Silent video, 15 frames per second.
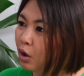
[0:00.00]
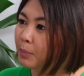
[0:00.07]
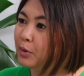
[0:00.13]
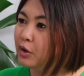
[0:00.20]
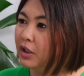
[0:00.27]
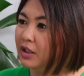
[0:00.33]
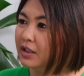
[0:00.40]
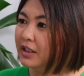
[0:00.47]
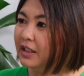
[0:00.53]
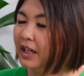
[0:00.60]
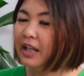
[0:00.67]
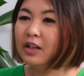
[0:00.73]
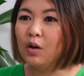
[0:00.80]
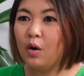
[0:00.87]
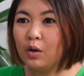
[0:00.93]
community,
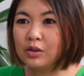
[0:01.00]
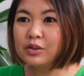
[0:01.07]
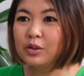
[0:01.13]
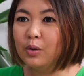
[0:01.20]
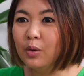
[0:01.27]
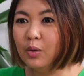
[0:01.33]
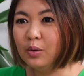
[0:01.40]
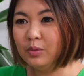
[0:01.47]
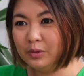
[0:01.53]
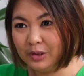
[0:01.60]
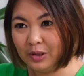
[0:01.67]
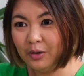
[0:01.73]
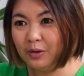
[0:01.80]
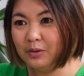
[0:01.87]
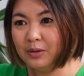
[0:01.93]
and also,
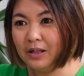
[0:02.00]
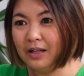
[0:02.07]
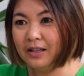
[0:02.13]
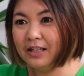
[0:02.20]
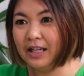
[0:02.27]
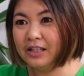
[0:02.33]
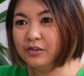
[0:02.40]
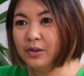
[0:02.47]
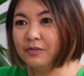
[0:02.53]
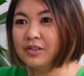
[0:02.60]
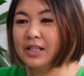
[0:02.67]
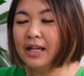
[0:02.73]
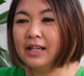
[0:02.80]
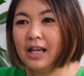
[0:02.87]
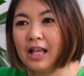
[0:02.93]
you know, like you have
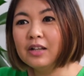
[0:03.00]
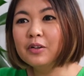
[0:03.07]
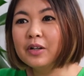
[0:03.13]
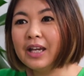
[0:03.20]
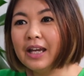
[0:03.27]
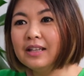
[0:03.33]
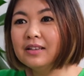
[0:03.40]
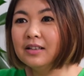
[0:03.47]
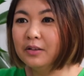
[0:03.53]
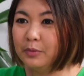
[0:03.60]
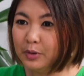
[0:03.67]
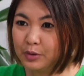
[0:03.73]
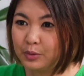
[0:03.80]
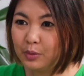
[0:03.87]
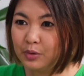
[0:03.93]
said, allocate the
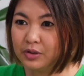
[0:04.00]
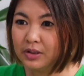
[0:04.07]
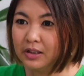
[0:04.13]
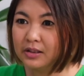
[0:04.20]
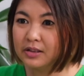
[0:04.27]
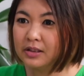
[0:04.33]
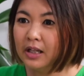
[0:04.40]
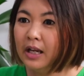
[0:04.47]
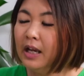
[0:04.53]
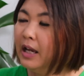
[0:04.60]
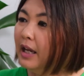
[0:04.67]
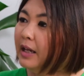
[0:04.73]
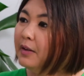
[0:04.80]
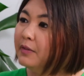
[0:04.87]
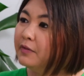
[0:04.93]
resources.
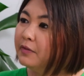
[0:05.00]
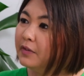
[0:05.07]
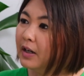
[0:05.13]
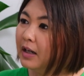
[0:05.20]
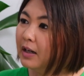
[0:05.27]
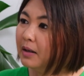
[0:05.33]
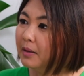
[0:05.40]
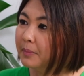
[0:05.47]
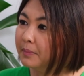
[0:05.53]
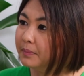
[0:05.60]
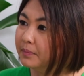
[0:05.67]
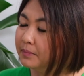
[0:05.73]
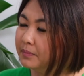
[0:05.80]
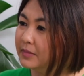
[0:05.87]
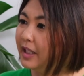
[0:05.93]
If
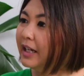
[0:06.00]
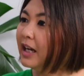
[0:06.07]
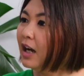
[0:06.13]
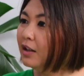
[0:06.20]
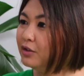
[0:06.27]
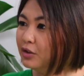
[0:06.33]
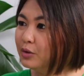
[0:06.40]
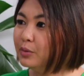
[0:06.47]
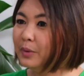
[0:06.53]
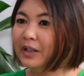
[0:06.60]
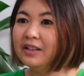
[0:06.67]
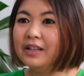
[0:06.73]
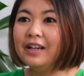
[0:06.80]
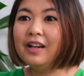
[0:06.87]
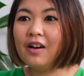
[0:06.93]
they can't do
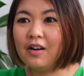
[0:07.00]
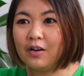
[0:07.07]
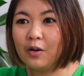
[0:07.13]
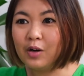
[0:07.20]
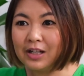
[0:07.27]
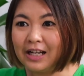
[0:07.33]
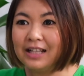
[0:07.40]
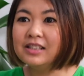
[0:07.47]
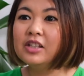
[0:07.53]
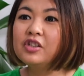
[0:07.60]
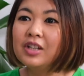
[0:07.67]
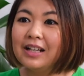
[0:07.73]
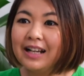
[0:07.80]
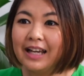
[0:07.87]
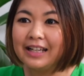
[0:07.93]
it, there are
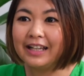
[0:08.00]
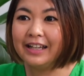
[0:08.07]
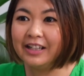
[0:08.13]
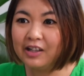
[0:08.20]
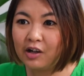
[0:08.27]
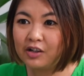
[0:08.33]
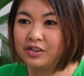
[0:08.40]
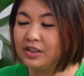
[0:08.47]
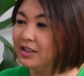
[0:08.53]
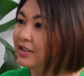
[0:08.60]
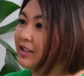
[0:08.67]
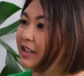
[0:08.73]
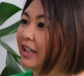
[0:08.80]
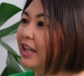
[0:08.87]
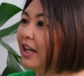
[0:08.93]
organizations like ARCC